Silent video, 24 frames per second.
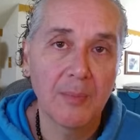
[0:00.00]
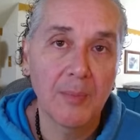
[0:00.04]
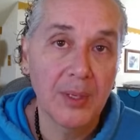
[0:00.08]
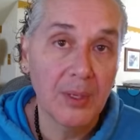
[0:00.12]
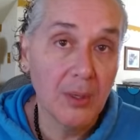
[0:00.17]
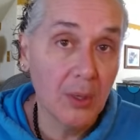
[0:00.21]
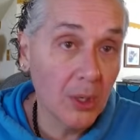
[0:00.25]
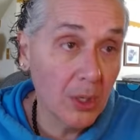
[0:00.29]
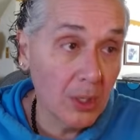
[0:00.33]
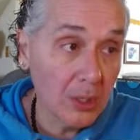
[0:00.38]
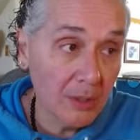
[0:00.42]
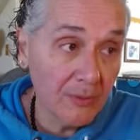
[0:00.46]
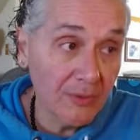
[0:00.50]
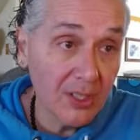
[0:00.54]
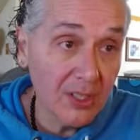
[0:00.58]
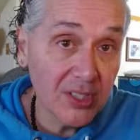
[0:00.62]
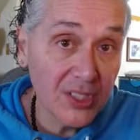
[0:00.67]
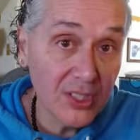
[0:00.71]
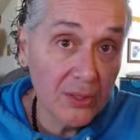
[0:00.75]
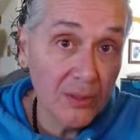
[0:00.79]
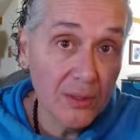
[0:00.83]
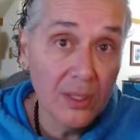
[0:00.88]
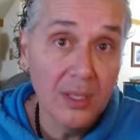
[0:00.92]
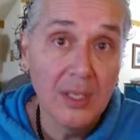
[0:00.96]
But all of
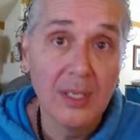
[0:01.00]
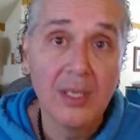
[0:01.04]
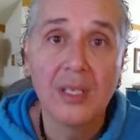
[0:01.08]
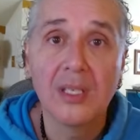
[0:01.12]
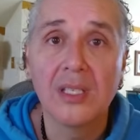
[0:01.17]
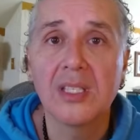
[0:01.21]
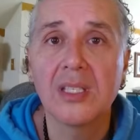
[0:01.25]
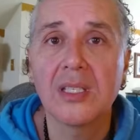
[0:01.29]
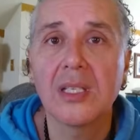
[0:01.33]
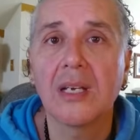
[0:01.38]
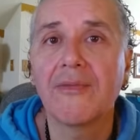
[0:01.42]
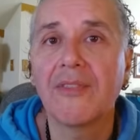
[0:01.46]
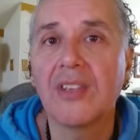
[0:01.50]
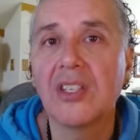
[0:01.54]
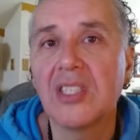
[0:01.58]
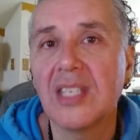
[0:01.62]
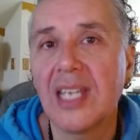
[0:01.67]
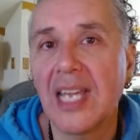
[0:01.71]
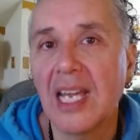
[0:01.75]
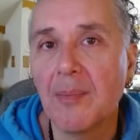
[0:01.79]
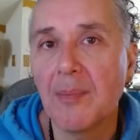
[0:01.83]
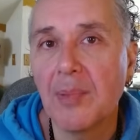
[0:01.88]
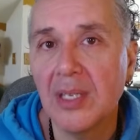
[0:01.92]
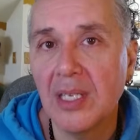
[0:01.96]
this stuff that's
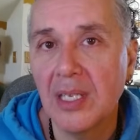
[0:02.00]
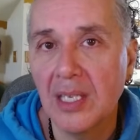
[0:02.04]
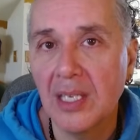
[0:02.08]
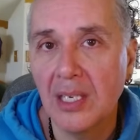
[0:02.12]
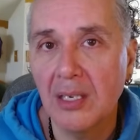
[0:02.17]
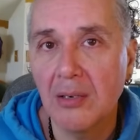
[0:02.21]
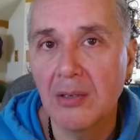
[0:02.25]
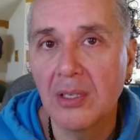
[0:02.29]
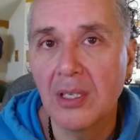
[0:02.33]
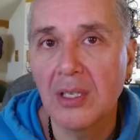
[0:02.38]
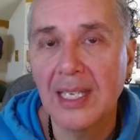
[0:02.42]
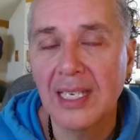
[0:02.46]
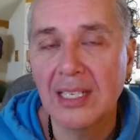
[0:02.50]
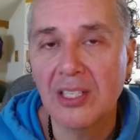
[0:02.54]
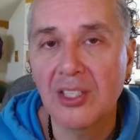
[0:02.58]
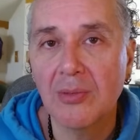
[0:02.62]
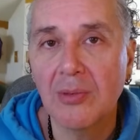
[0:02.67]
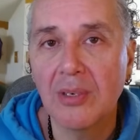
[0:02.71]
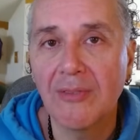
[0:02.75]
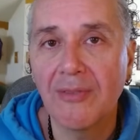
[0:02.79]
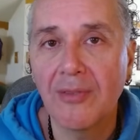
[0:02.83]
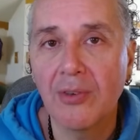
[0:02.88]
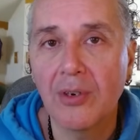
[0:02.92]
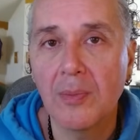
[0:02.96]
happening here in the next
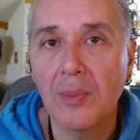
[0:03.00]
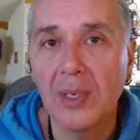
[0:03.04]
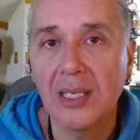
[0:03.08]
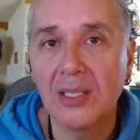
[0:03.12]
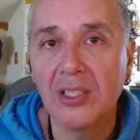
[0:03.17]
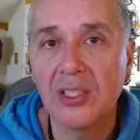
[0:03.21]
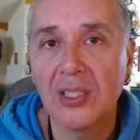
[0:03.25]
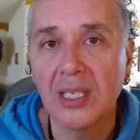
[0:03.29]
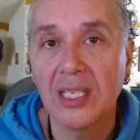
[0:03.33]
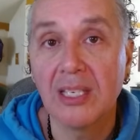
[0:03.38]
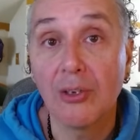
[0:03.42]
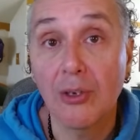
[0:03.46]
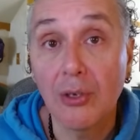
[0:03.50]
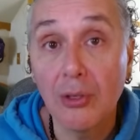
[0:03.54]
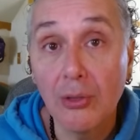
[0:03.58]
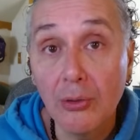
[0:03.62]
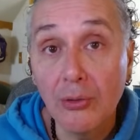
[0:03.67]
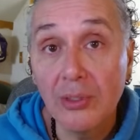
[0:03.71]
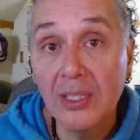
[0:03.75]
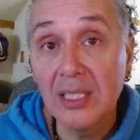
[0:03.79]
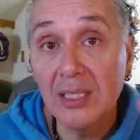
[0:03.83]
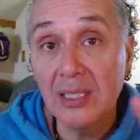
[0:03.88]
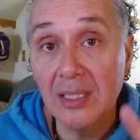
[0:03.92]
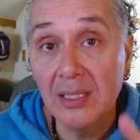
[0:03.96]
3-4 months,
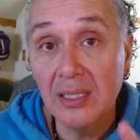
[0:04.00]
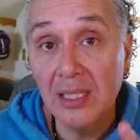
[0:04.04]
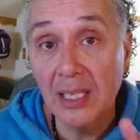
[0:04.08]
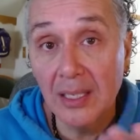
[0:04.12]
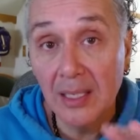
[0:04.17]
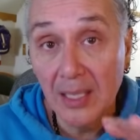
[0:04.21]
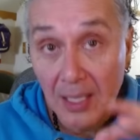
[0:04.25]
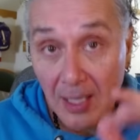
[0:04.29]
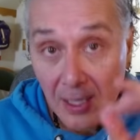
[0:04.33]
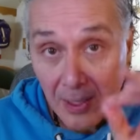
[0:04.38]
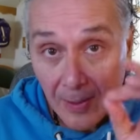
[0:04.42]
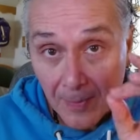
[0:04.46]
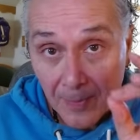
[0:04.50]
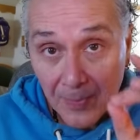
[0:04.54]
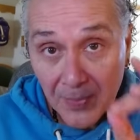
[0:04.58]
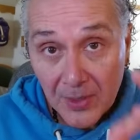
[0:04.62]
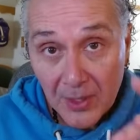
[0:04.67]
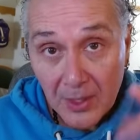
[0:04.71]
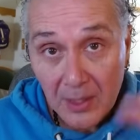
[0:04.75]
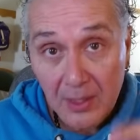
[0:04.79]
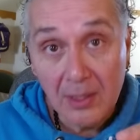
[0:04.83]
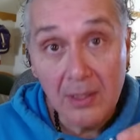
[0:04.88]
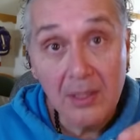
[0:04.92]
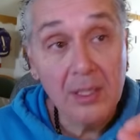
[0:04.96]
including the
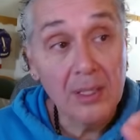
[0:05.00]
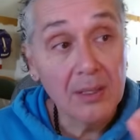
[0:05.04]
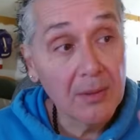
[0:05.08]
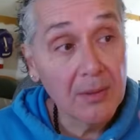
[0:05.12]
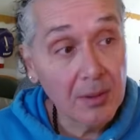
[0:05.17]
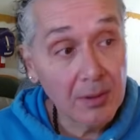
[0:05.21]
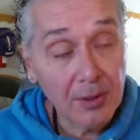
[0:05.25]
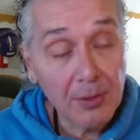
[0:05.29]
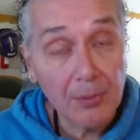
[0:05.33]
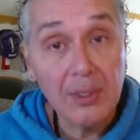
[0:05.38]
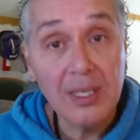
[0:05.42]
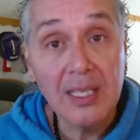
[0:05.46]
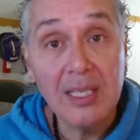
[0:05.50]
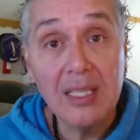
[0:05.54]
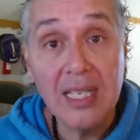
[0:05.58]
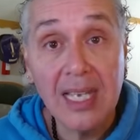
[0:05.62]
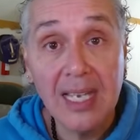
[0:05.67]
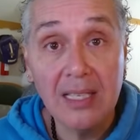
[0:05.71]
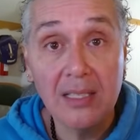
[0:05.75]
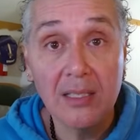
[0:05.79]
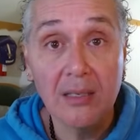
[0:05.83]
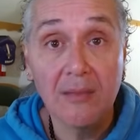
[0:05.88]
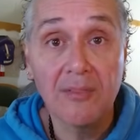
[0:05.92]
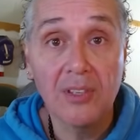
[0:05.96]
3
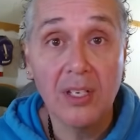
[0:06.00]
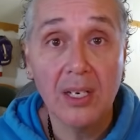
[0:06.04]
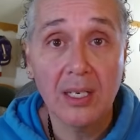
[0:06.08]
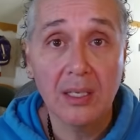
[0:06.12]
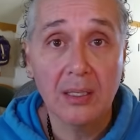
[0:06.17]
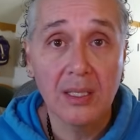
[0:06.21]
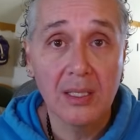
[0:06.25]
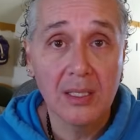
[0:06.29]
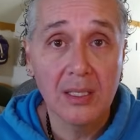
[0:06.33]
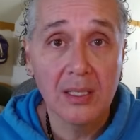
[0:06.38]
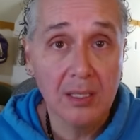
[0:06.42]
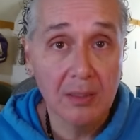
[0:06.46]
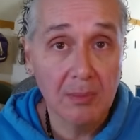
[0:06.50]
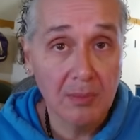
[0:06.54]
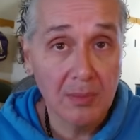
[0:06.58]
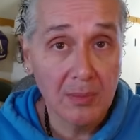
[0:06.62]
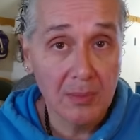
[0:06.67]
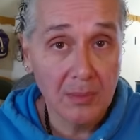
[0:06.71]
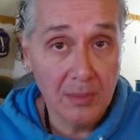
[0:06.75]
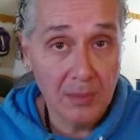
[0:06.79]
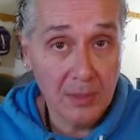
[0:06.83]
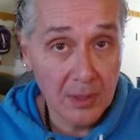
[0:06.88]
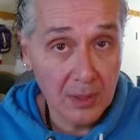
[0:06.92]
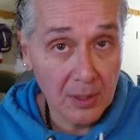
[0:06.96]
days of darkness,
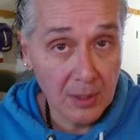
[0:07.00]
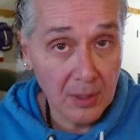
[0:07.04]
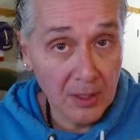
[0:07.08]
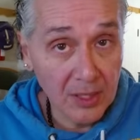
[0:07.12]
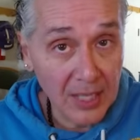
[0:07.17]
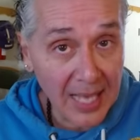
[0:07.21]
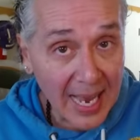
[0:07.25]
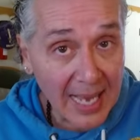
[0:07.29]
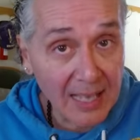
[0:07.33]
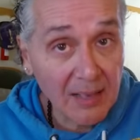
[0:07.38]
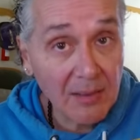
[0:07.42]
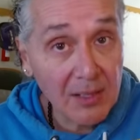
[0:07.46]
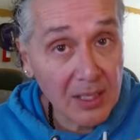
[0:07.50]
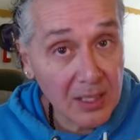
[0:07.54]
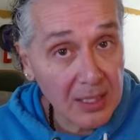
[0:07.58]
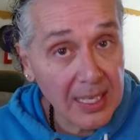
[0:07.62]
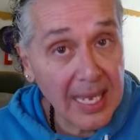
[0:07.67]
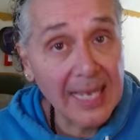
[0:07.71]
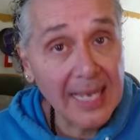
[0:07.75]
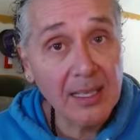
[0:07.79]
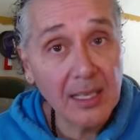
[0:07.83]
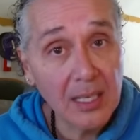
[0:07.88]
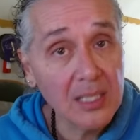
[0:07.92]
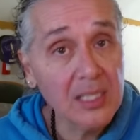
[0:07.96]
that
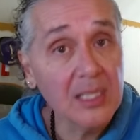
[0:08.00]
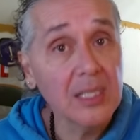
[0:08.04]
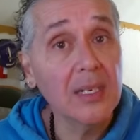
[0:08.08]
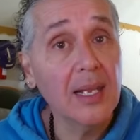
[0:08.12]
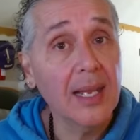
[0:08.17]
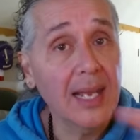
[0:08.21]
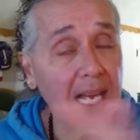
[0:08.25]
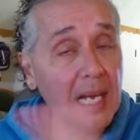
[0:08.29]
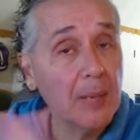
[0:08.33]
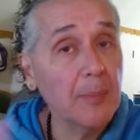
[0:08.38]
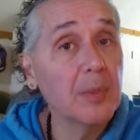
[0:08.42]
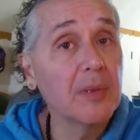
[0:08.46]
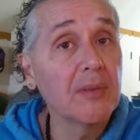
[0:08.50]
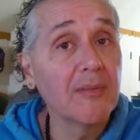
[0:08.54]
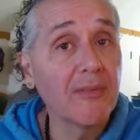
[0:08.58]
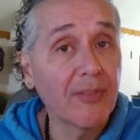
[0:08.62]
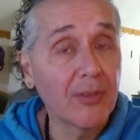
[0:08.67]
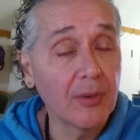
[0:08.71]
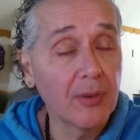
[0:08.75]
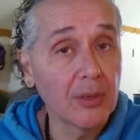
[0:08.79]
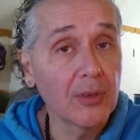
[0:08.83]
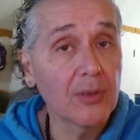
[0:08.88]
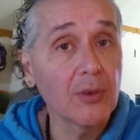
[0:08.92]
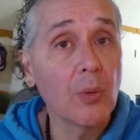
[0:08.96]
doesn't happen
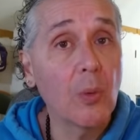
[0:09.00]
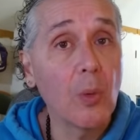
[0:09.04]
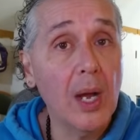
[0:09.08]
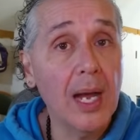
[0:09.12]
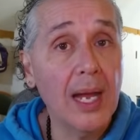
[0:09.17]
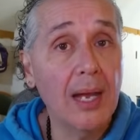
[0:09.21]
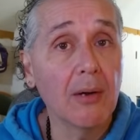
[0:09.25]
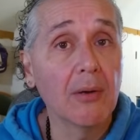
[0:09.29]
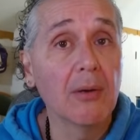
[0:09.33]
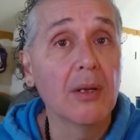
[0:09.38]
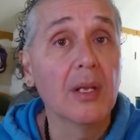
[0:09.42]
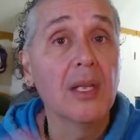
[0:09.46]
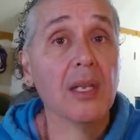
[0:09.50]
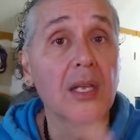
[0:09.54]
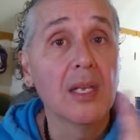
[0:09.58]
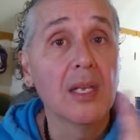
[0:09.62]
for a little while,